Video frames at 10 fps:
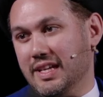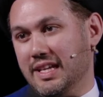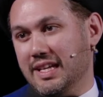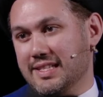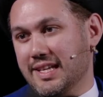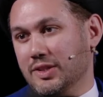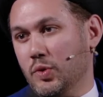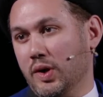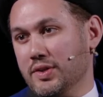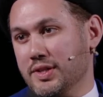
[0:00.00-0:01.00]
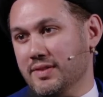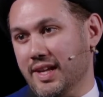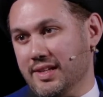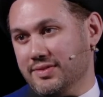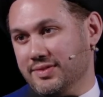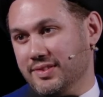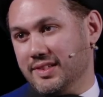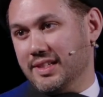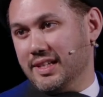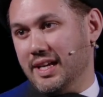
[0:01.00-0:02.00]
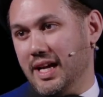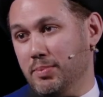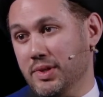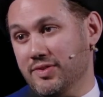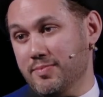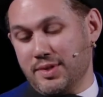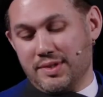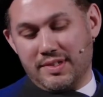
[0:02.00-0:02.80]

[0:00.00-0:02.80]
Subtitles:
is that quality of life, upliftment.